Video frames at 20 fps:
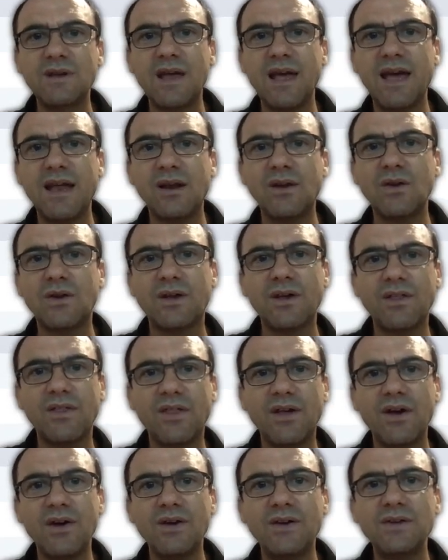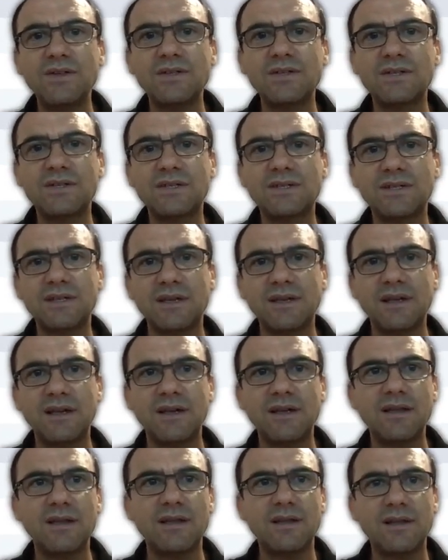had a look at those,
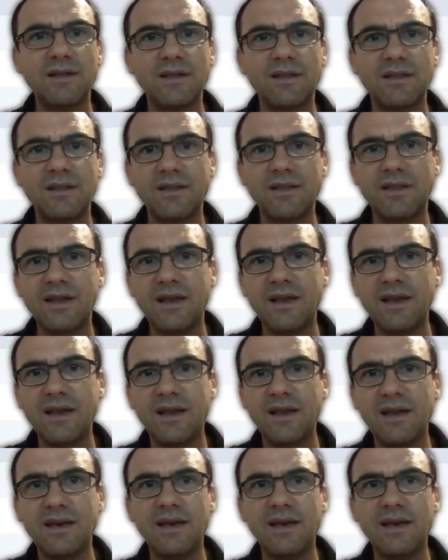the